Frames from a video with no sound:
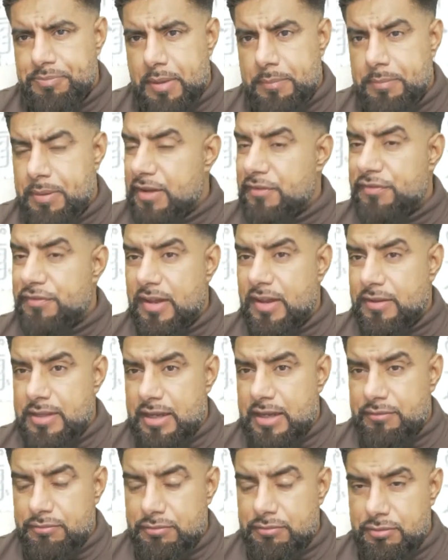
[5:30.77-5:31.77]
I found
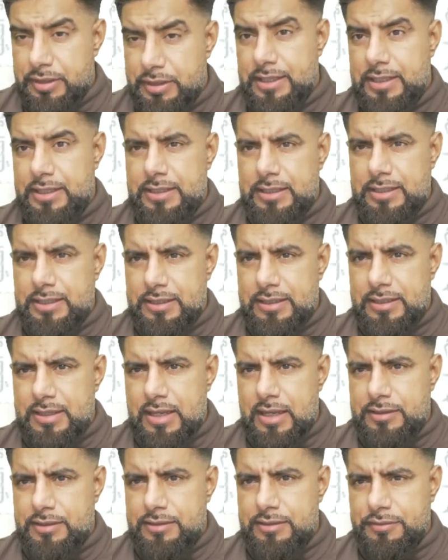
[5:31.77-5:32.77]
that really
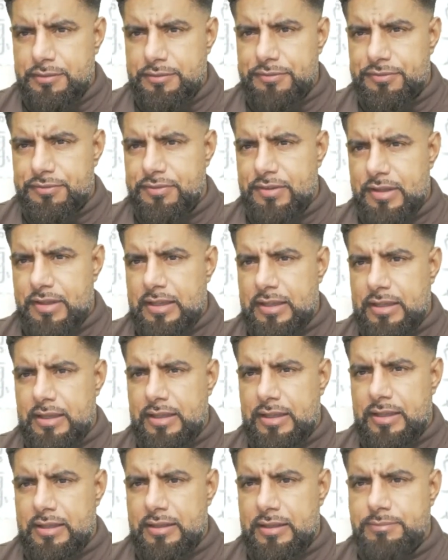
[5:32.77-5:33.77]
kind of,
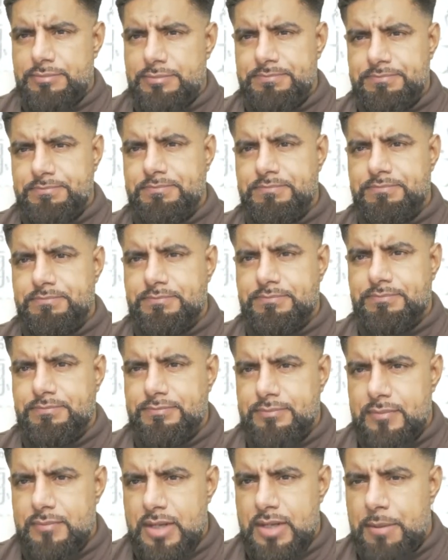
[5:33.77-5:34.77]
I
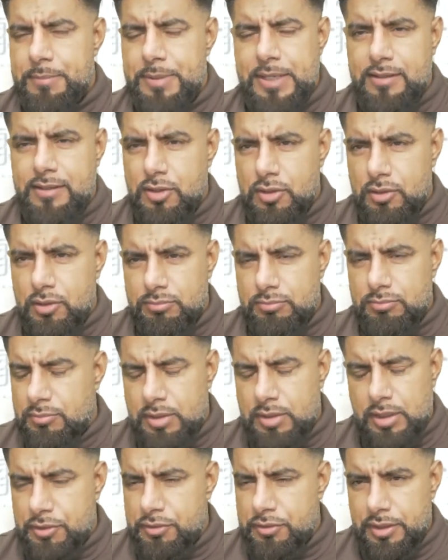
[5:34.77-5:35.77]
mean, I
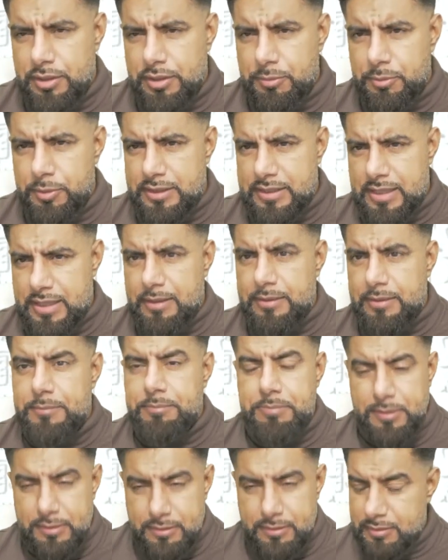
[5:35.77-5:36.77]
don't agree with that
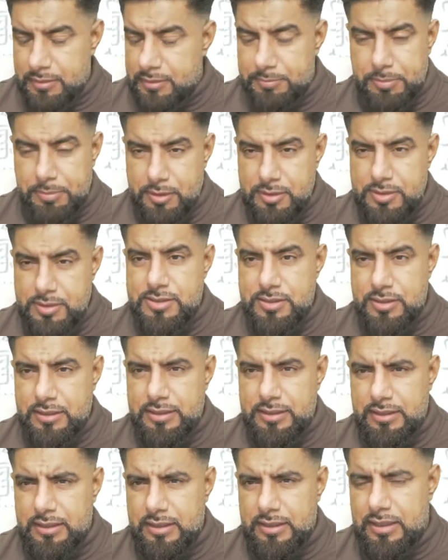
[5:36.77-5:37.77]

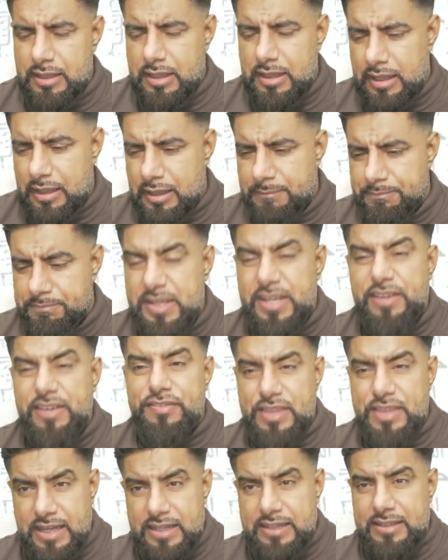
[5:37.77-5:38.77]
personally,
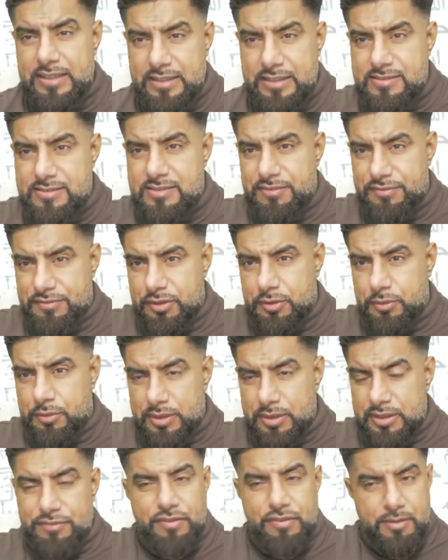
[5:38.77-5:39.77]
if that is the view.
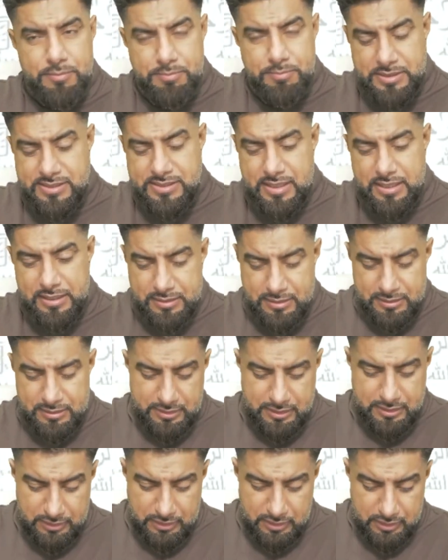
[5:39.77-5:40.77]
And if I'm
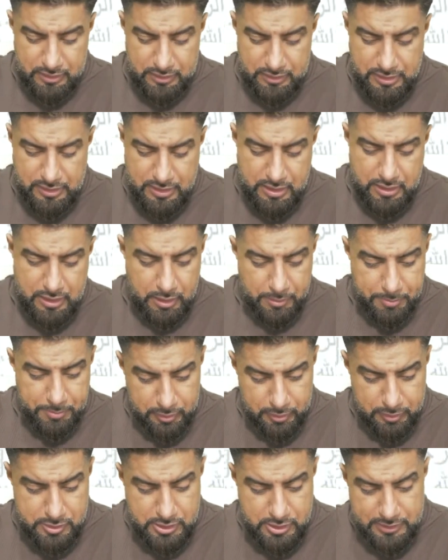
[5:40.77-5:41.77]
mistaken, then I
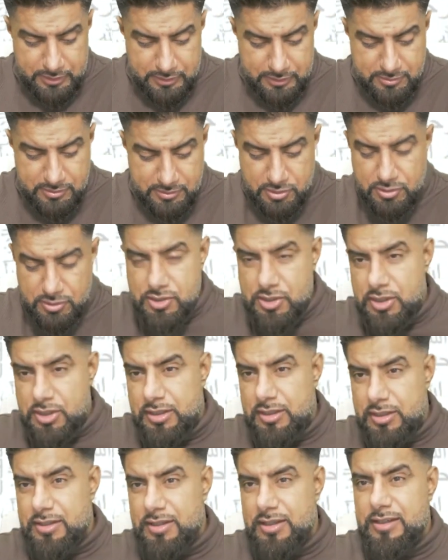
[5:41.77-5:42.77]
apologize,
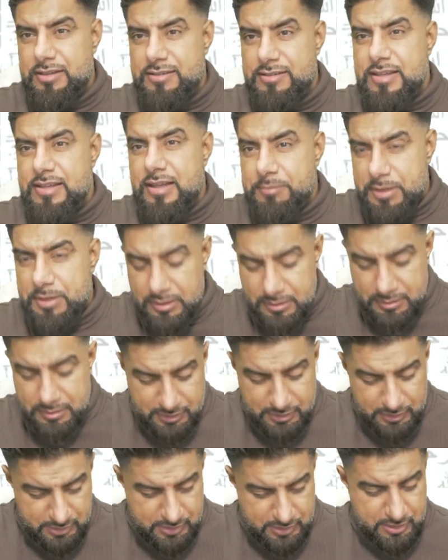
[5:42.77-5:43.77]
Sheikh
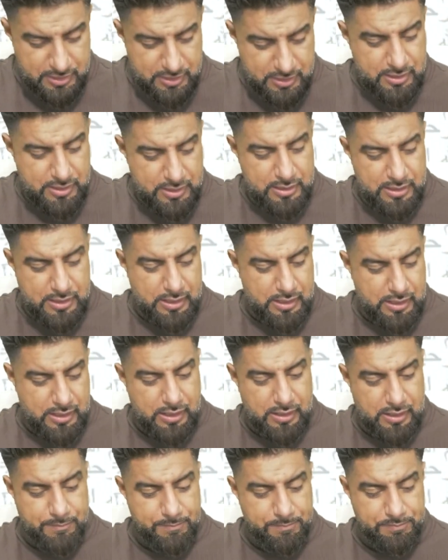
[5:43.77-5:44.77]
Samihni.
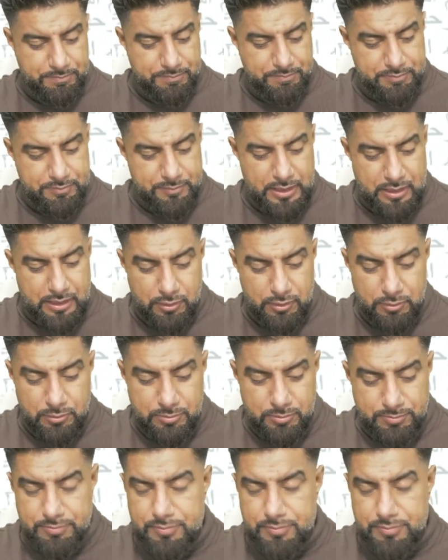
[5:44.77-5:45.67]
You know.